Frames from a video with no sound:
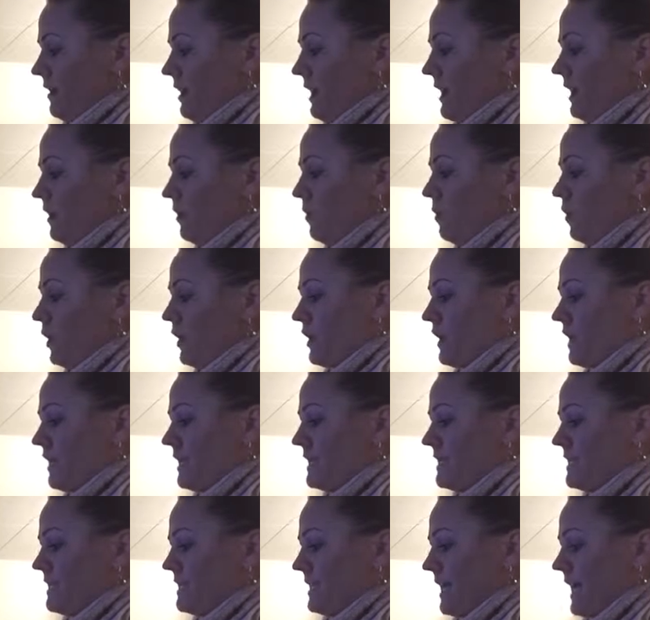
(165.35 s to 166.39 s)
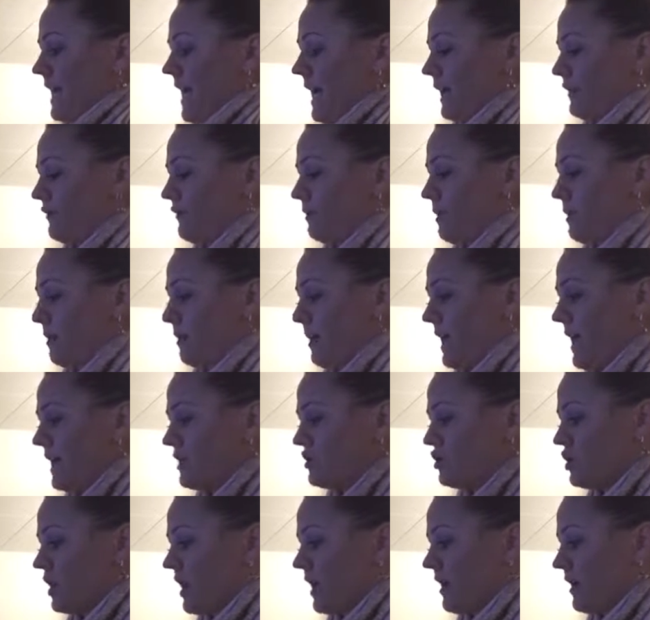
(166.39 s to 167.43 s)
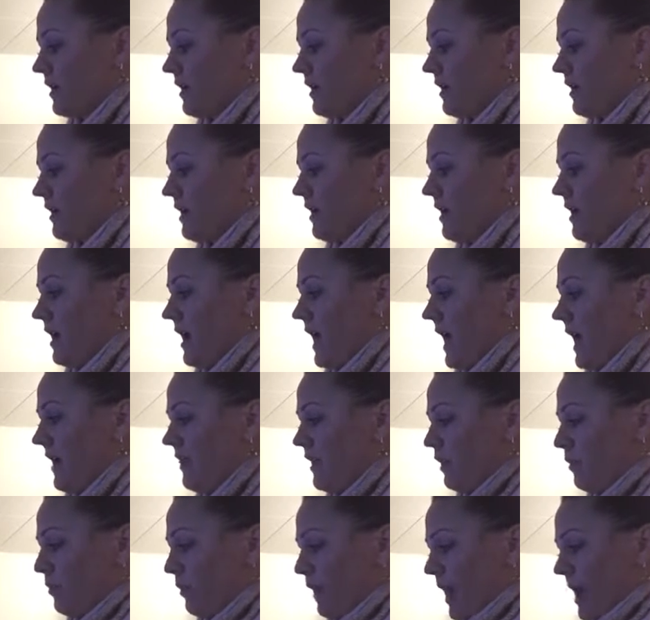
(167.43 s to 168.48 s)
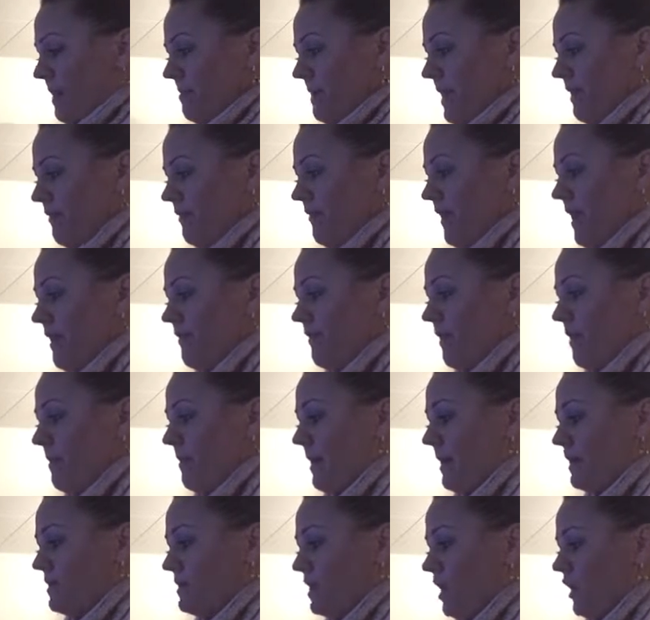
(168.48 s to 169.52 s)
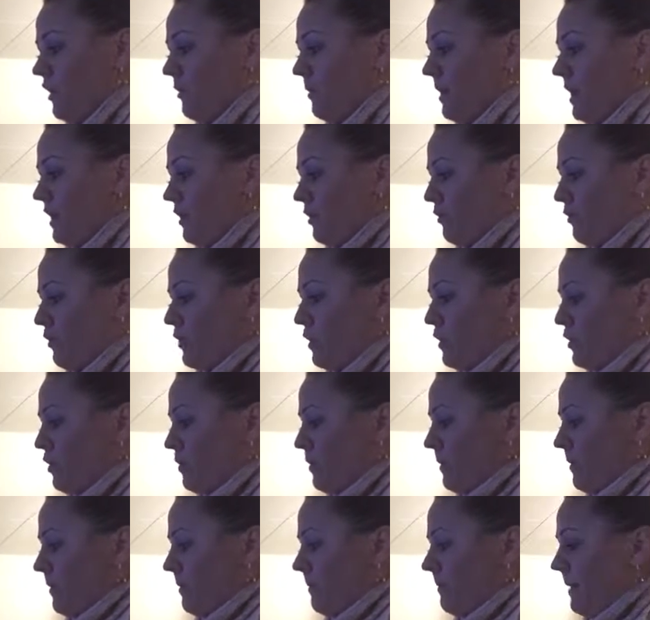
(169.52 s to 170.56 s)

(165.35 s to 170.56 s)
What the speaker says: It'll warn you to disconnect from the patient, and they'll prime that 5 mLs all the way through.